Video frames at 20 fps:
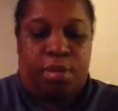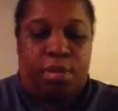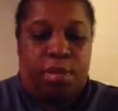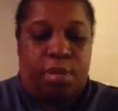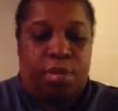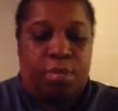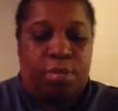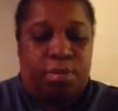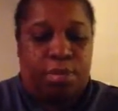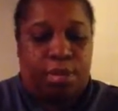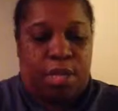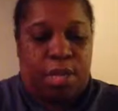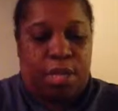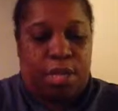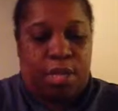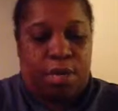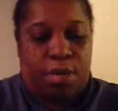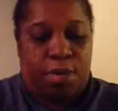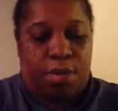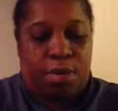Oh, that
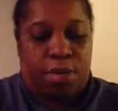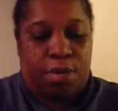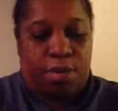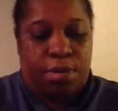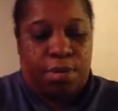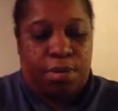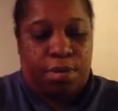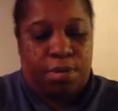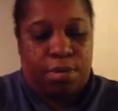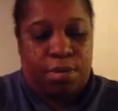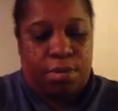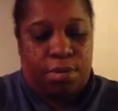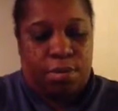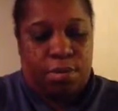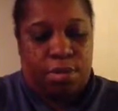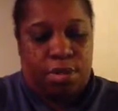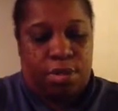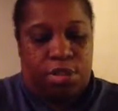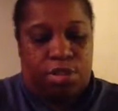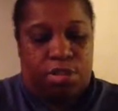didn't work.
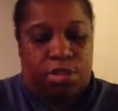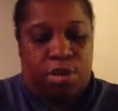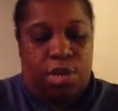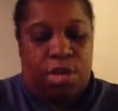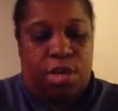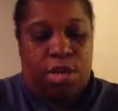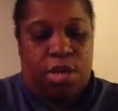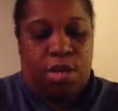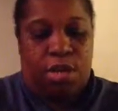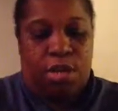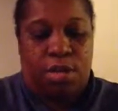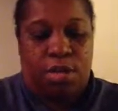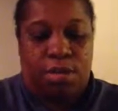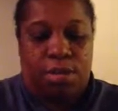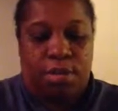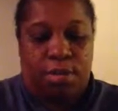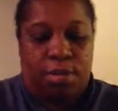Let's try it again.